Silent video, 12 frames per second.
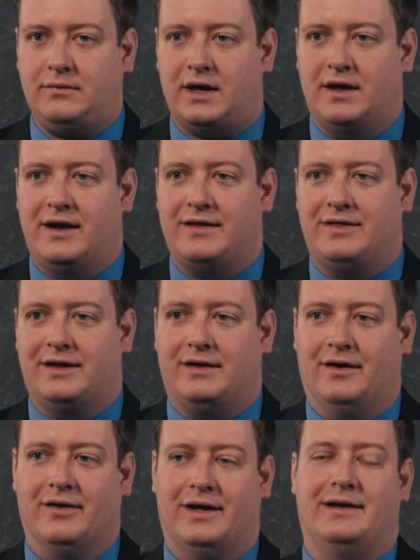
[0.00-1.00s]
And I
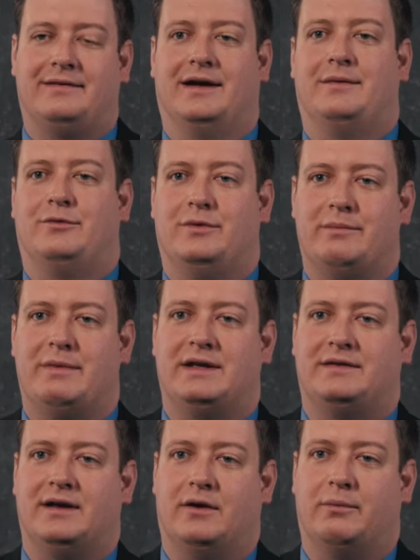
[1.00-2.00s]
think a lot of times we
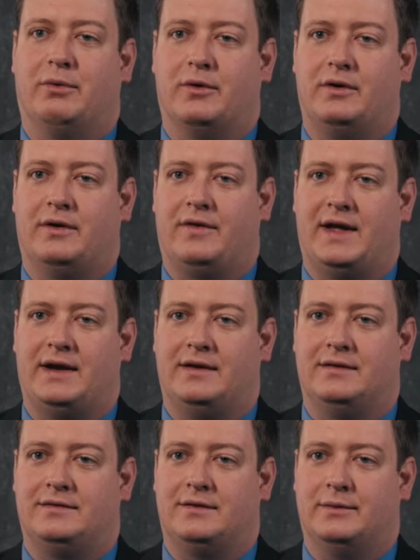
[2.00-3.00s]
miss how important that
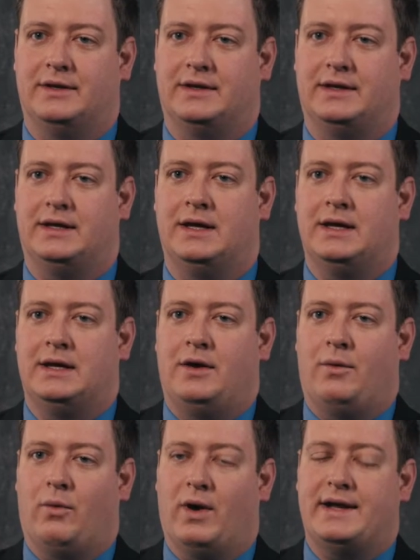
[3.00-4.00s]
is to really
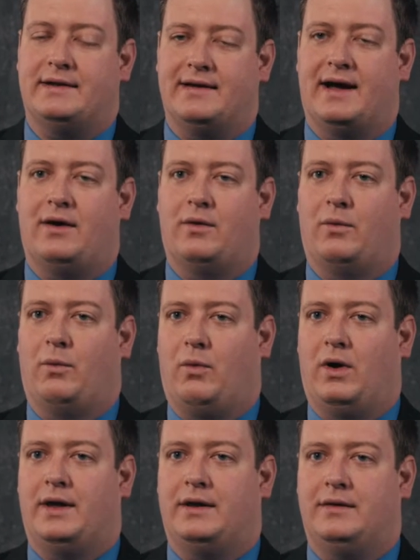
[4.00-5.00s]
write down
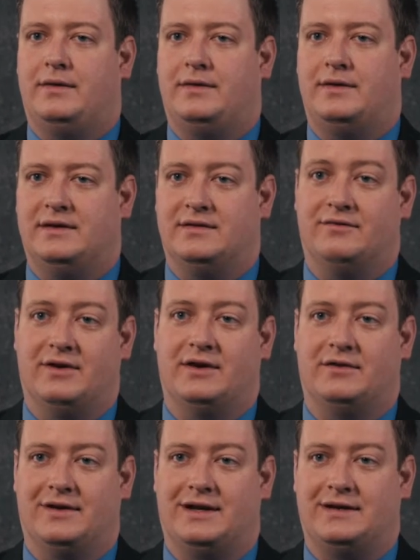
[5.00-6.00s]
what these
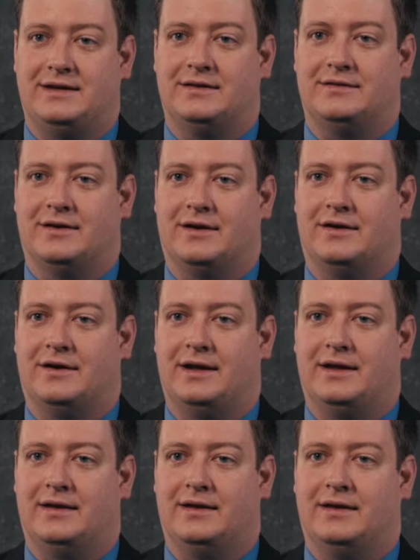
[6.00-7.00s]
inventors' ideas are
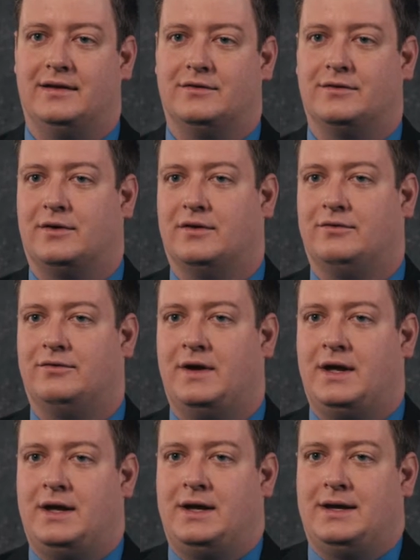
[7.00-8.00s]
and, and sort of
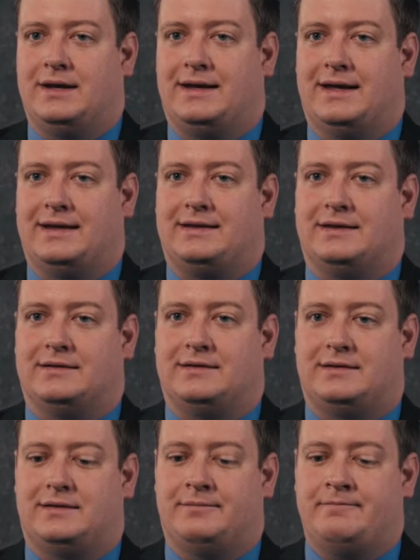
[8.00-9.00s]
get
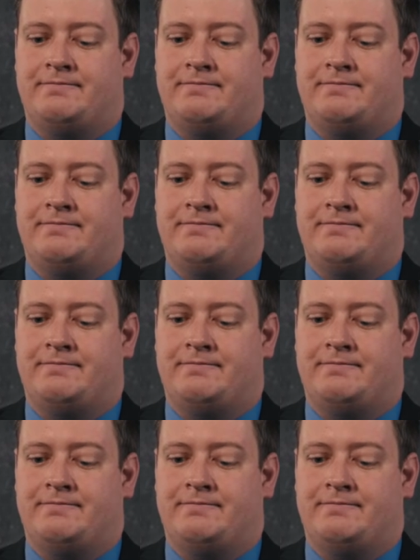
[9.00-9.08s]
this